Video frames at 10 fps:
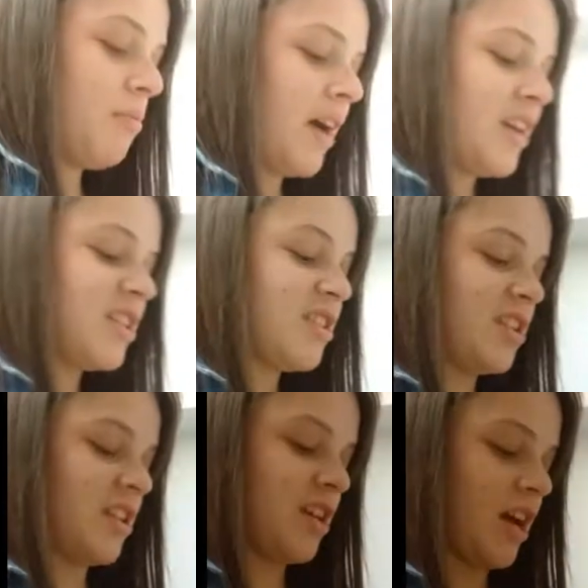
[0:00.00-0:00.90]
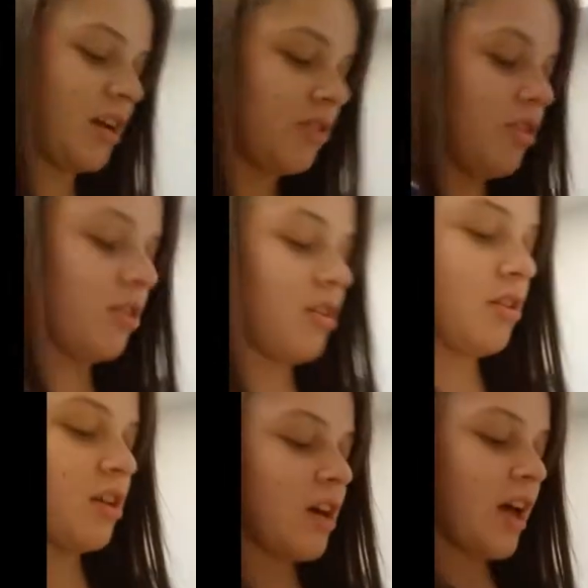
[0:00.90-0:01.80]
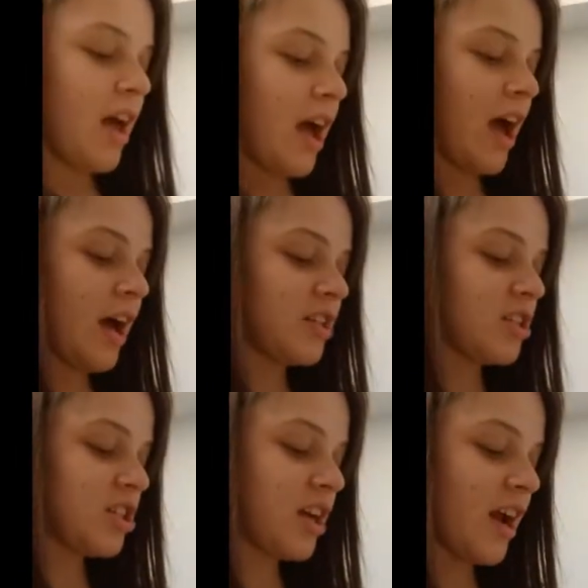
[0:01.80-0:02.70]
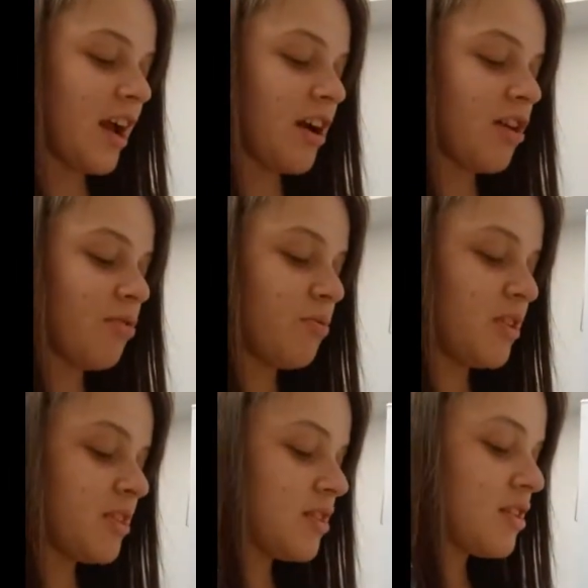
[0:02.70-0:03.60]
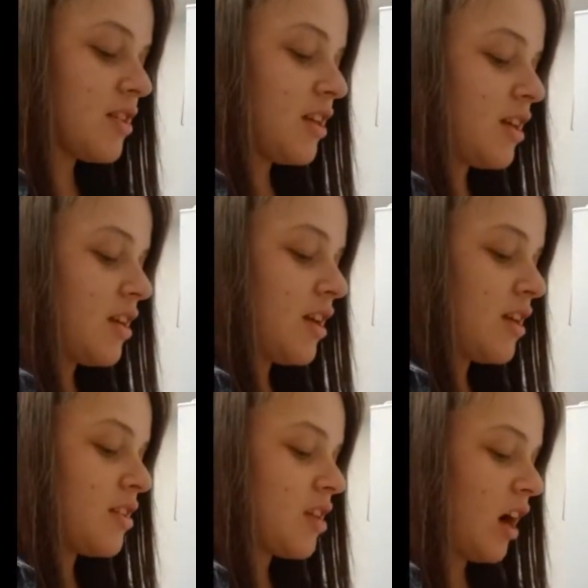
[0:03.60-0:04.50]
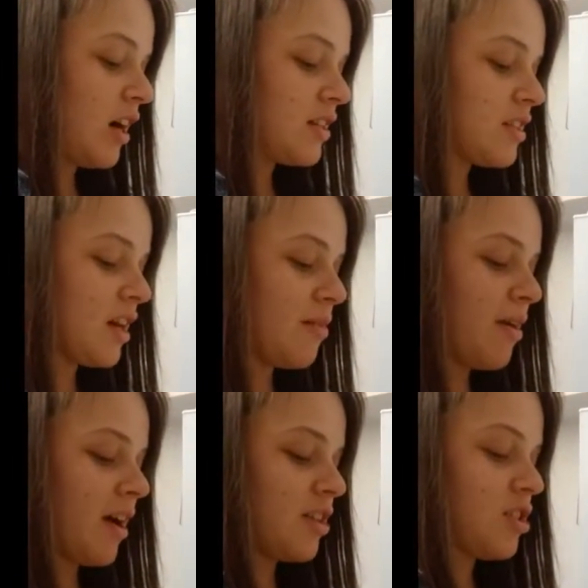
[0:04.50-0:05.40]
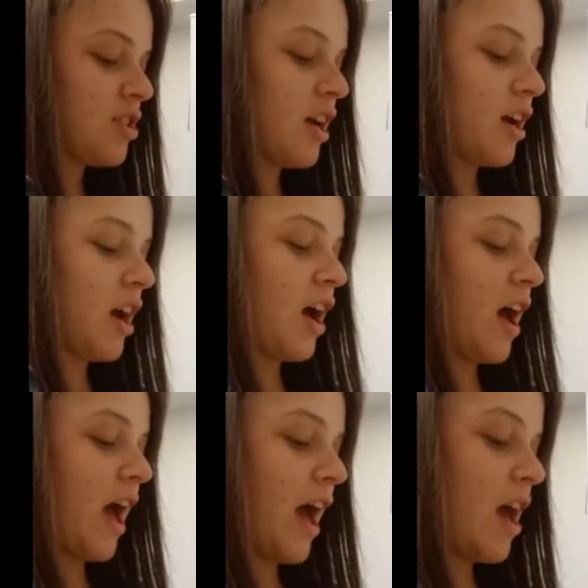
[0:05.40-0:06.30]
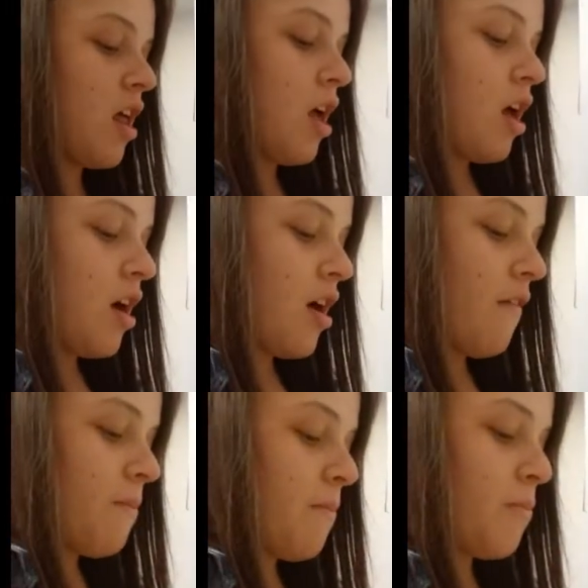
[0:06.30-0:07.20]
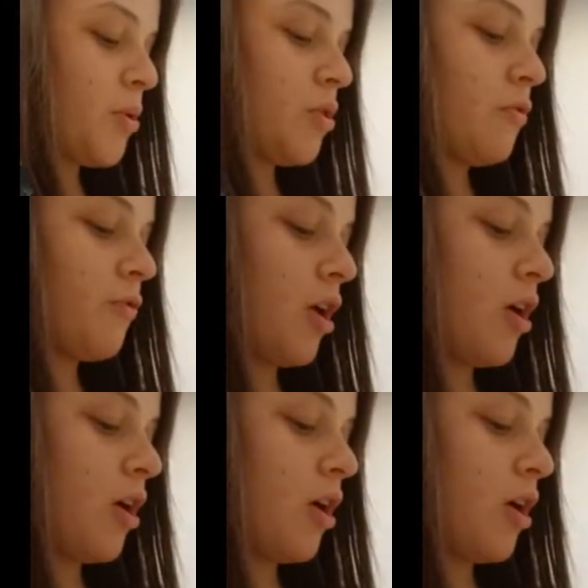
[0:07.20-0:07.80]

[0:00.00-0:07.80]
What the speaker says: to my channel. Hashtag Christy is awesome. Hashtag at beautiful